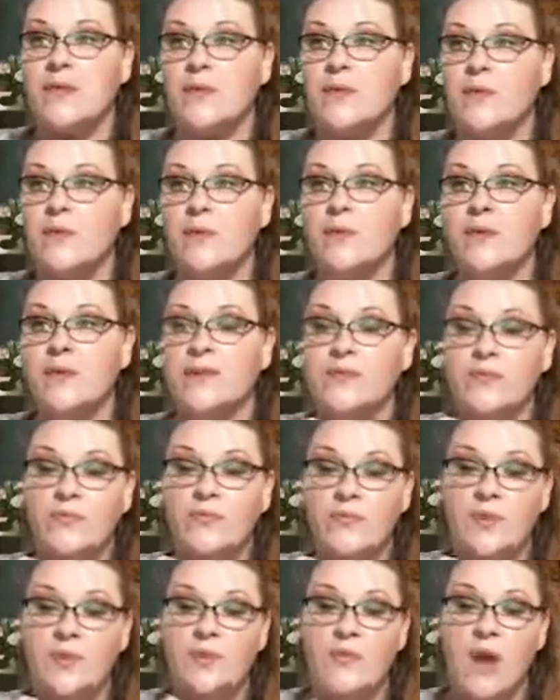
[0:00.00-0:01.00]
one
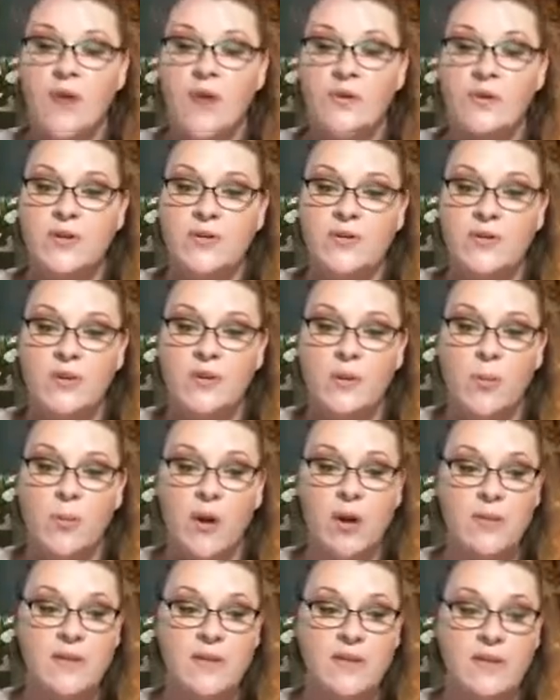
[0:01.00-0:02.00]
of the robbers, the
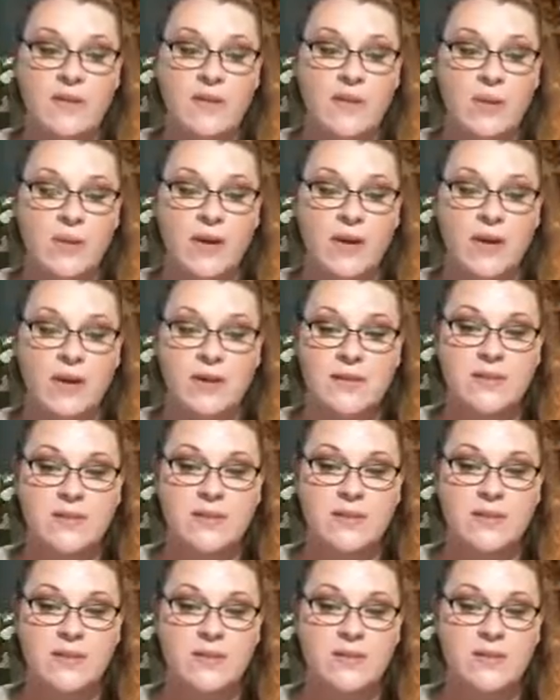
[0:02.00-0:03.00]
apartment that they break
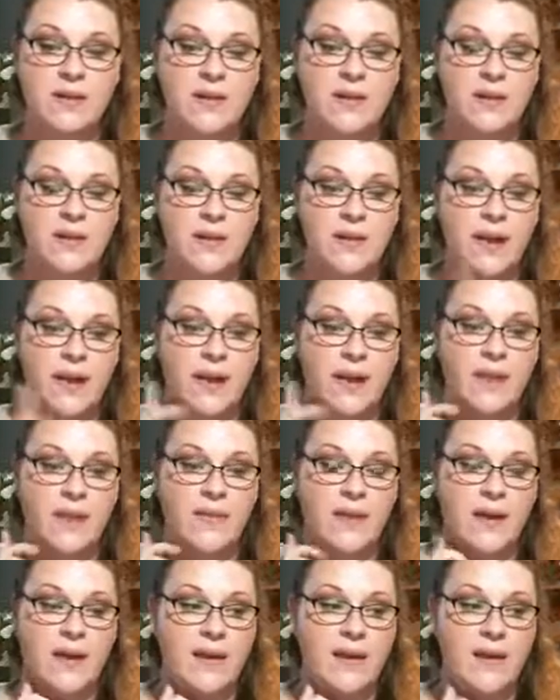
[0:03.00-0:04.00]
into, and
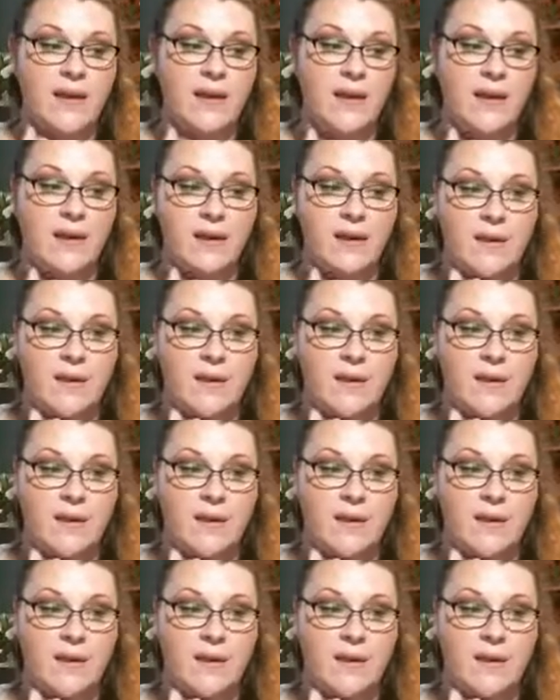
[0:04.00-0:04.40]
then